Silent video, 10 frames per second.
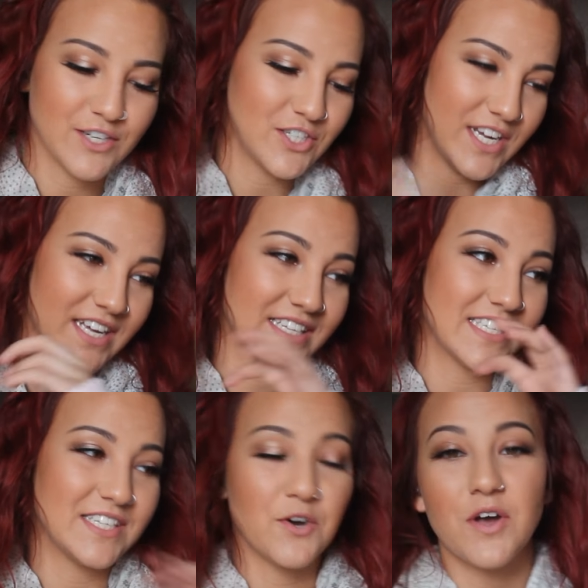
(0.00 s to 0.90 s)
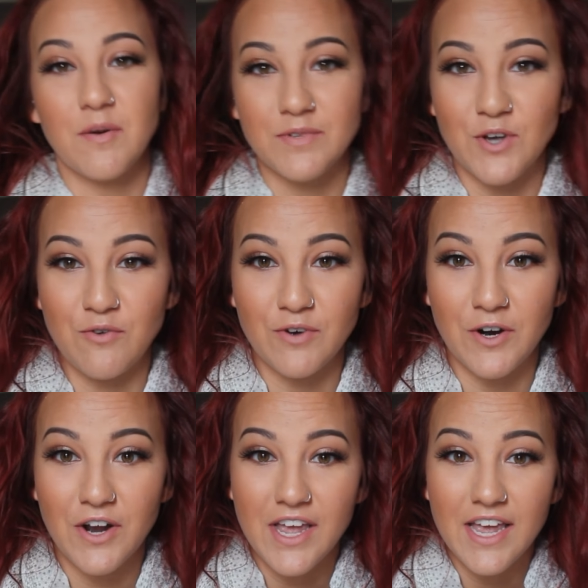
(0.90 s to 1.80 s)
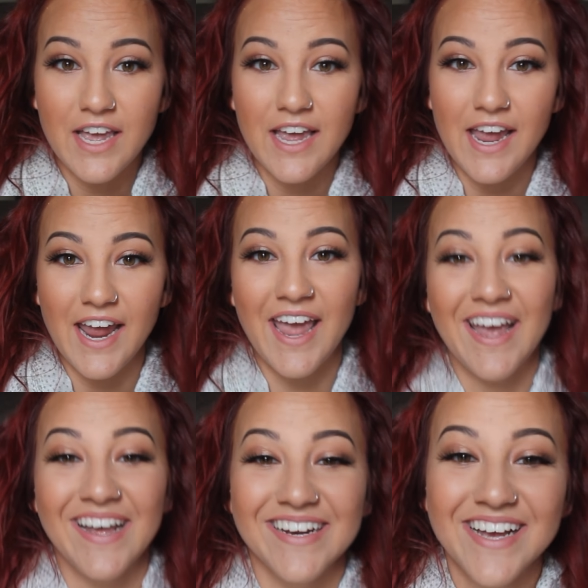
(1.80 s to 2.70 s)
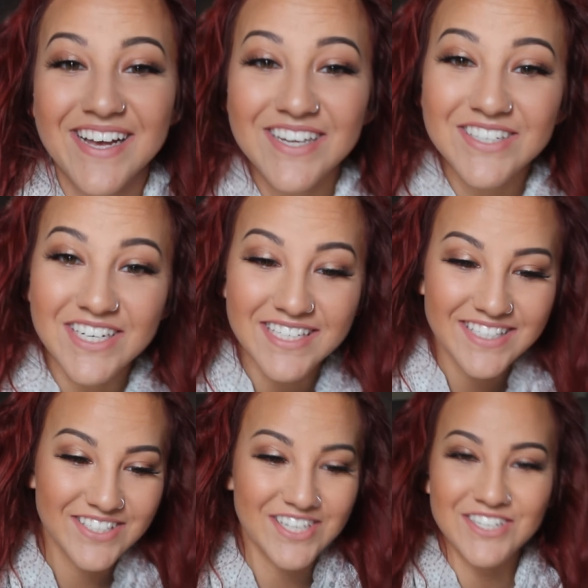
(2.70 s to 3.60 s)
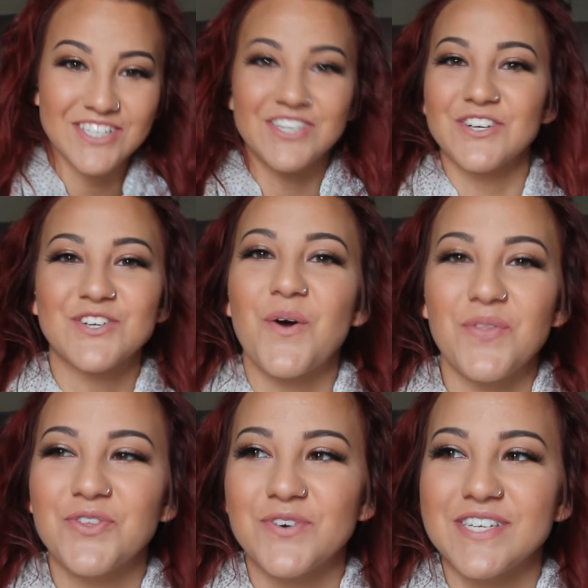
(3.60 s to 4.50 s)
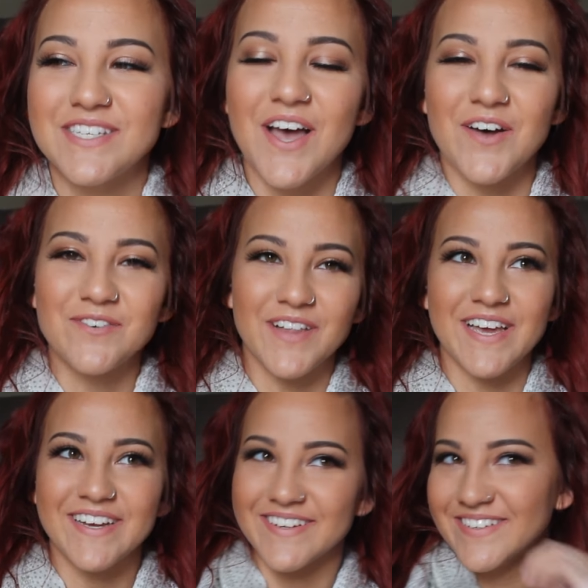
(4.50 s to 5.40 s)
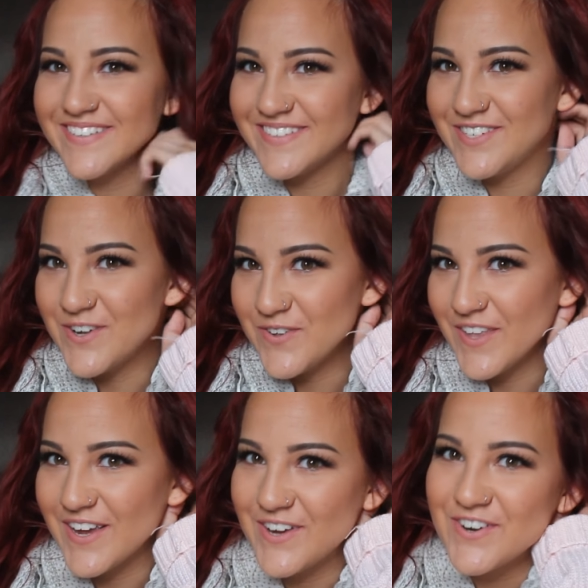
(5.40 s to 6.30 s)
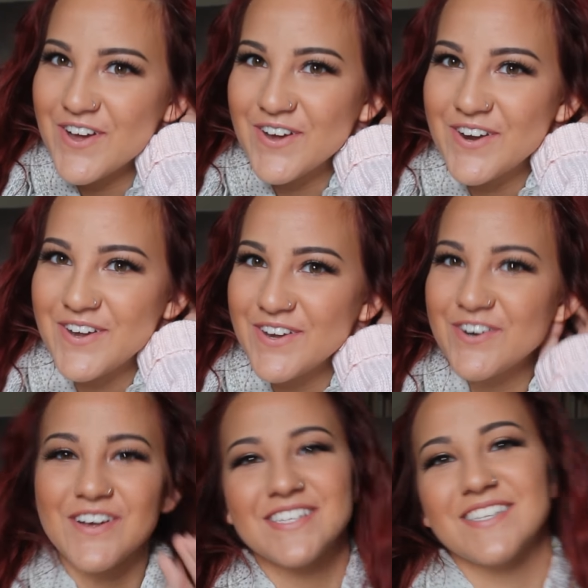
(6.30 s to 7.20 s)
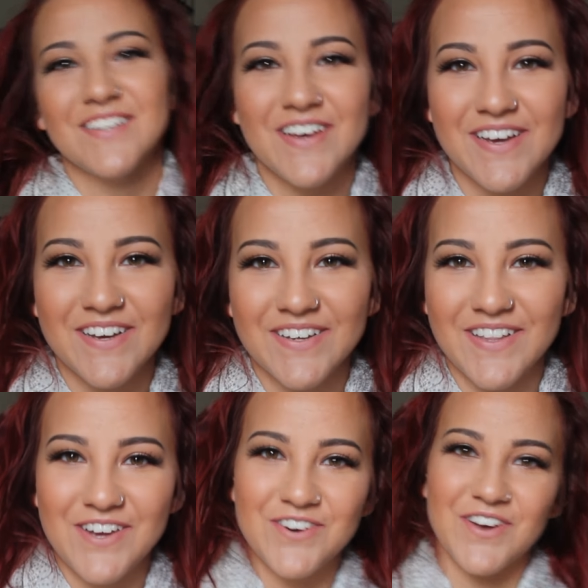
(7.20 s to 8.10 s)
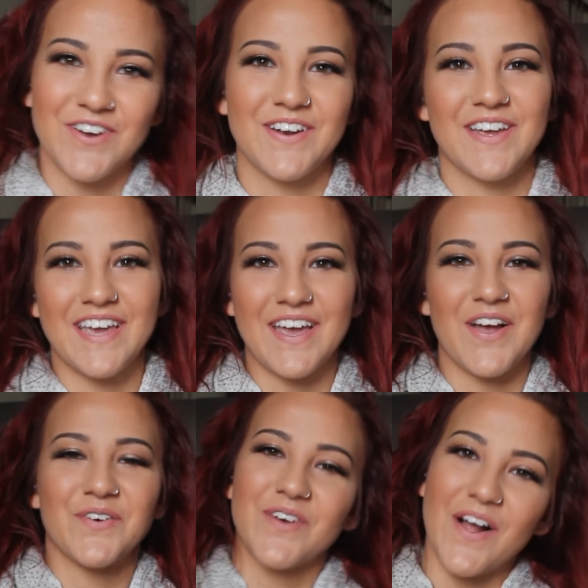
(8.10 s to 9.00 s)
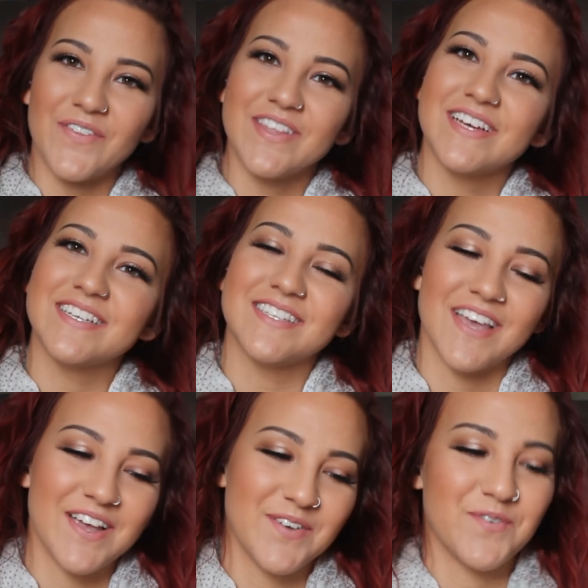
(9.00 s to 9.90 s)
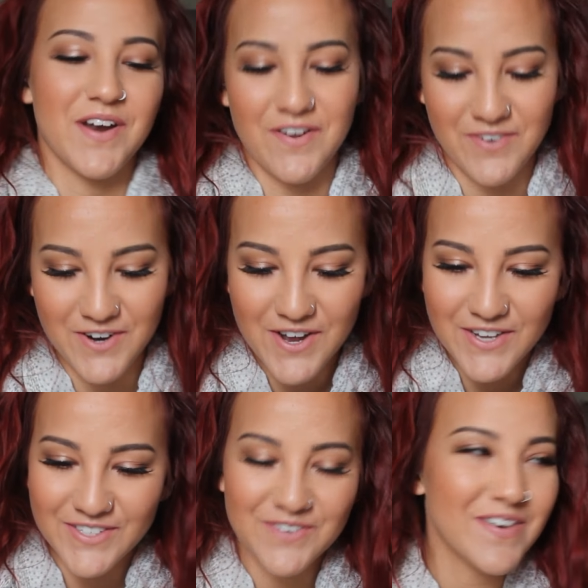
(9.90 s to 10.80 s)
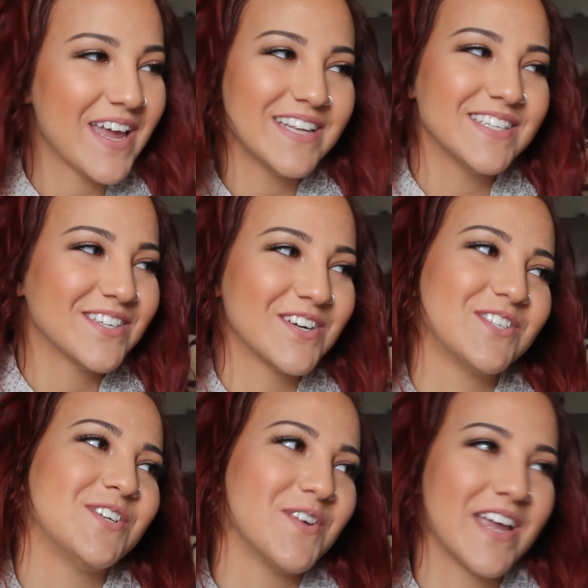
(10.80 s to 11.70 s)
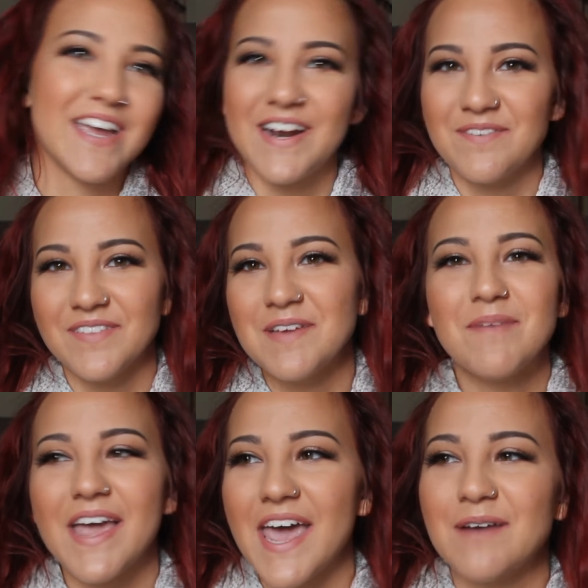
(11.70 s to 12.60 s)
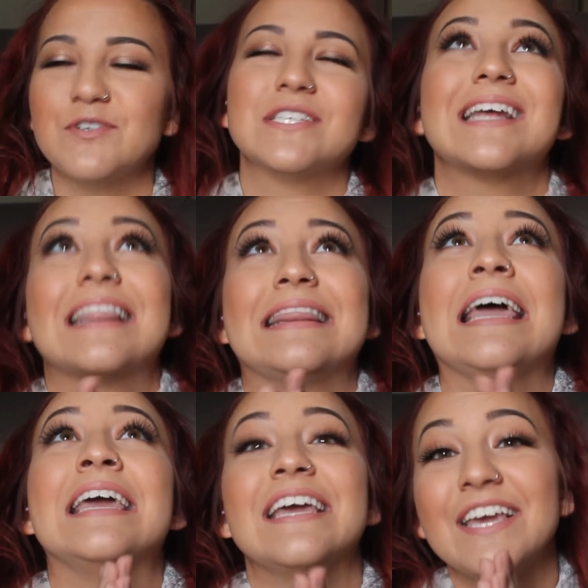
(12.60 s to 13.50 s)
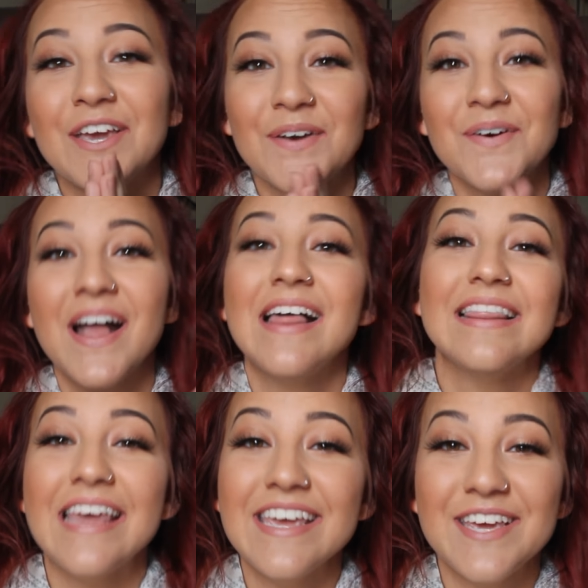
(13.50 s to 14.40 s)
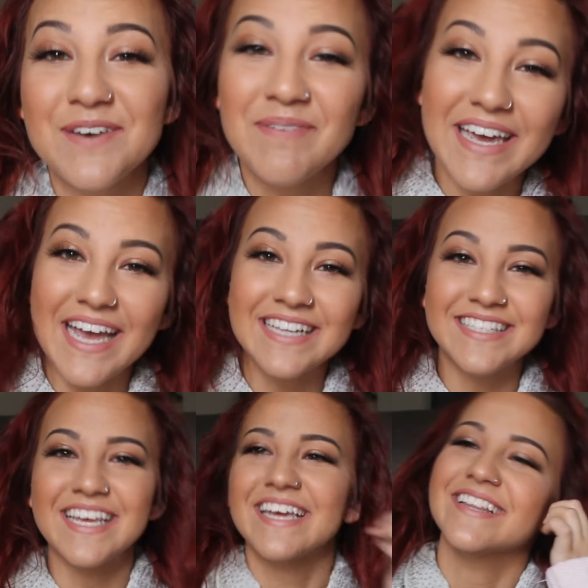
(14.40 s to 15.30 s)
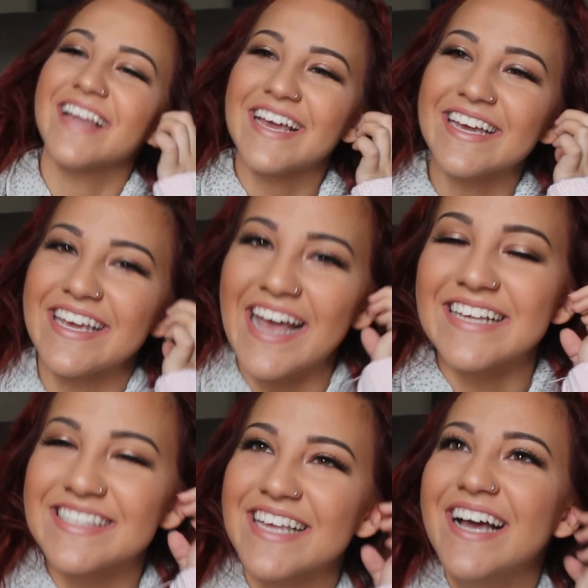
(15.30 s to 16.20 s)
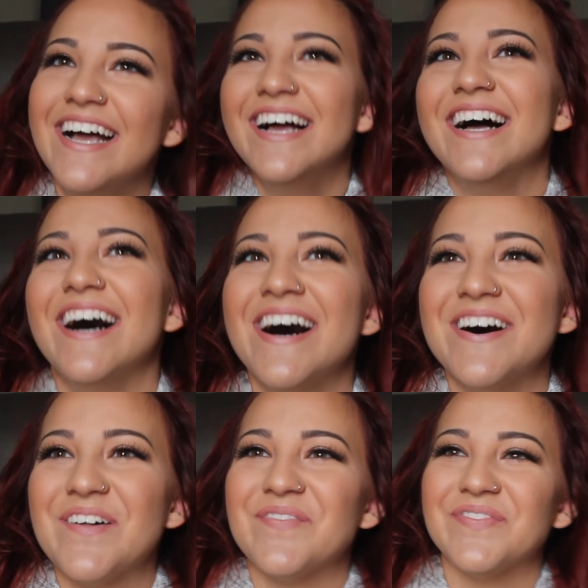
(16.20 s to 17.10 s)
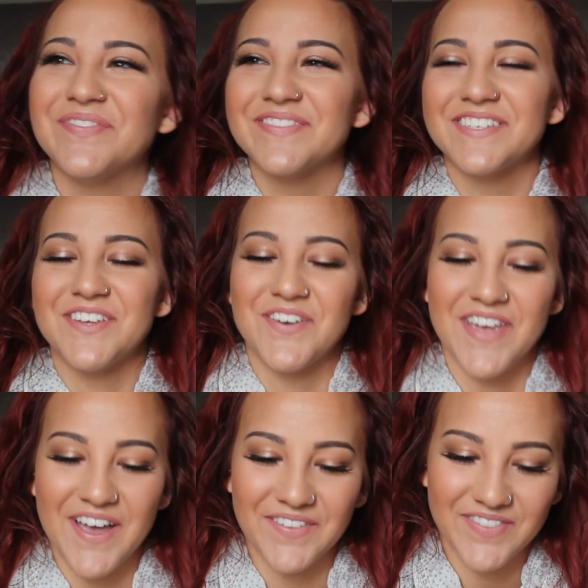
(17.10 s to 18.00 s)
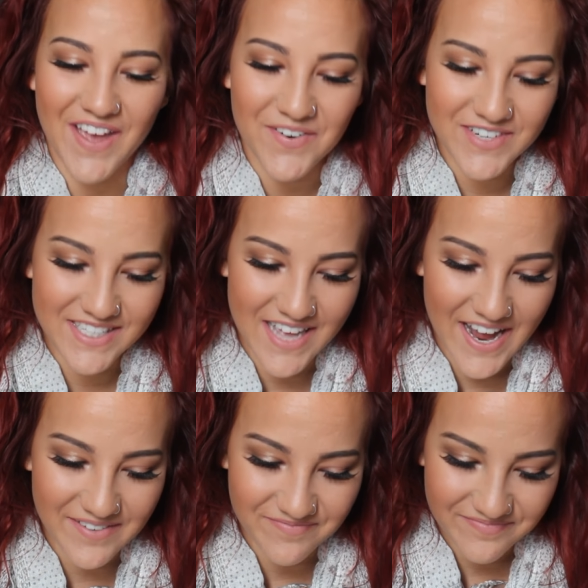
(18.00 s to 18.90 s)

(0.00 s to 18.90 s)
She still comes over and she just starts going through his stuff. Like, dude, like, you're not slick. Like, you're not gonna get around this. Like, whatever. So Mackenzie starts doing it, and in my head, I'm just like, thank you, Mackenzie. Like, yes. So yeah, that was that.